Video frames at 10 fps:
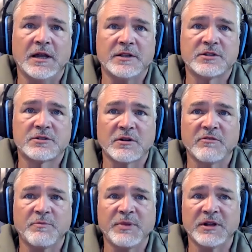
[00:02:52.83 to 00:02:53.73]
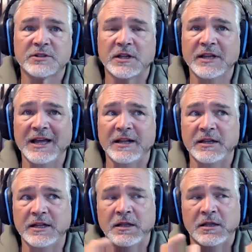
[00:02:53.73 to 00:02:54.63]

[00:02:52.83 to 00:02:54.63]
just sort of built on that. And then